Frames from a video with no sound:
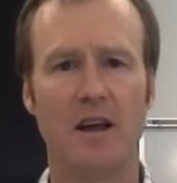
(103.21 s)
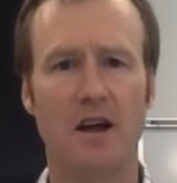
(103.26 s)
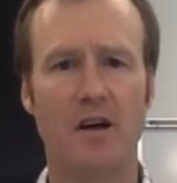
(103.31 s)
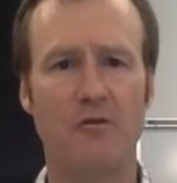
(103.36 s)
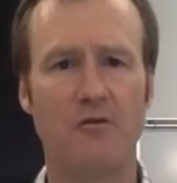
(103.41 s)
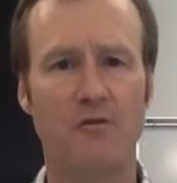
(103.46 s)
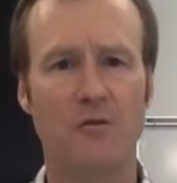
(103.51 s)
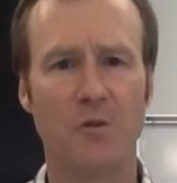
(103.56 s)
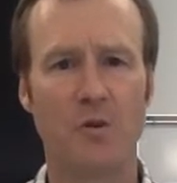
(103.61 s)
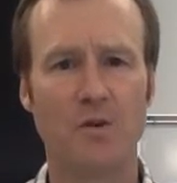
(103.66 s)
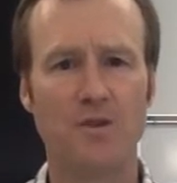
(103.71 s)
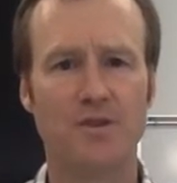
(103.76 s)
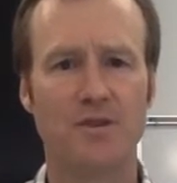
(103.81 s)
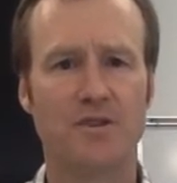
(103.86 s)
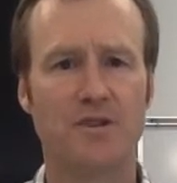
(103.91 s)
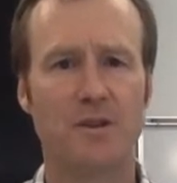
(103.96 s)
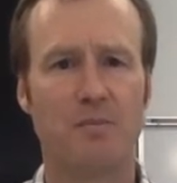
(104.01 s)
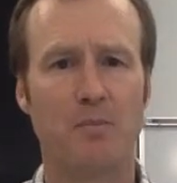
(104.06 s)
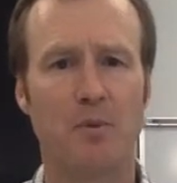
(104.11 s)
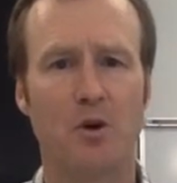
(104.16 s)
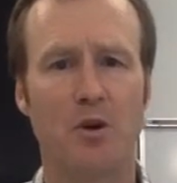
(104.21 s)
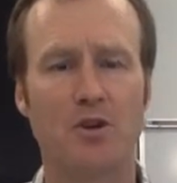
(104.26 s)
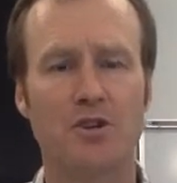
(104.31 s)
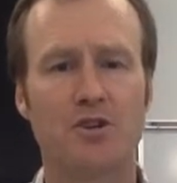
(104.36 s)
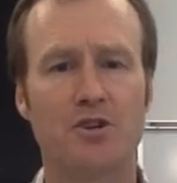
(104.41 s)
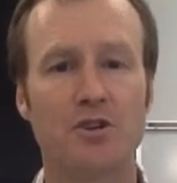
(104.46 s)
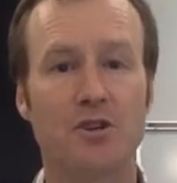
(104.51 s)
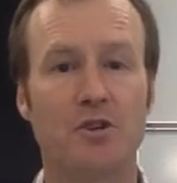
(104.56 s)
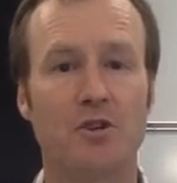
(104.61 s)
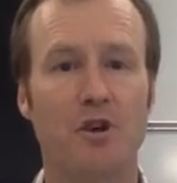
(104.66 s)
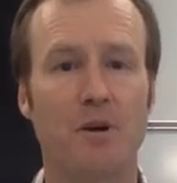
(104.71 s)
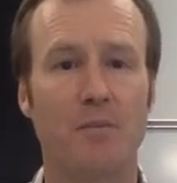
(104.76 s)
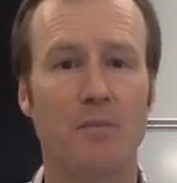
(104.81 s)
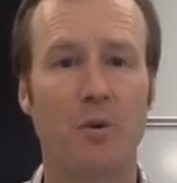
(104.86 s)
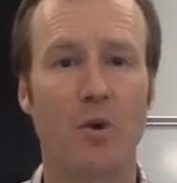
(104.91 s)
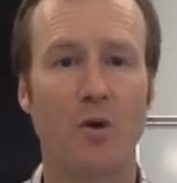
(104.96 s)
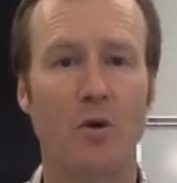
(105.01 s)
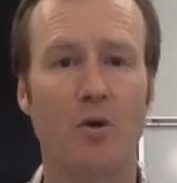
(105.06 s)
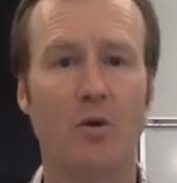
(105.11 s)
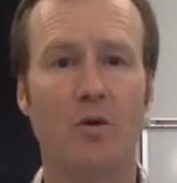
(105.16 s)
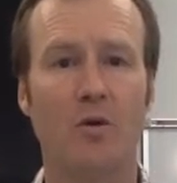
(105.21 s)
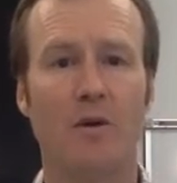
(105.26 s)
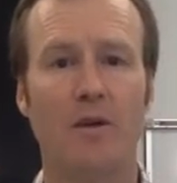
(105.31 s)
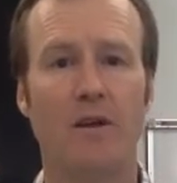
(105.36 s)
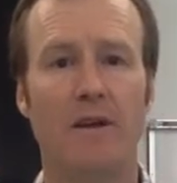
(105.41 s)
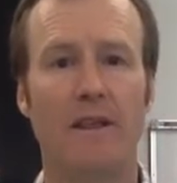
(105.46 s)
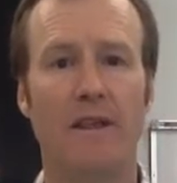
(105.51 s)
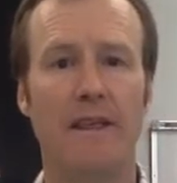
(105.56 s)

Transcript: A force is a push or a pull,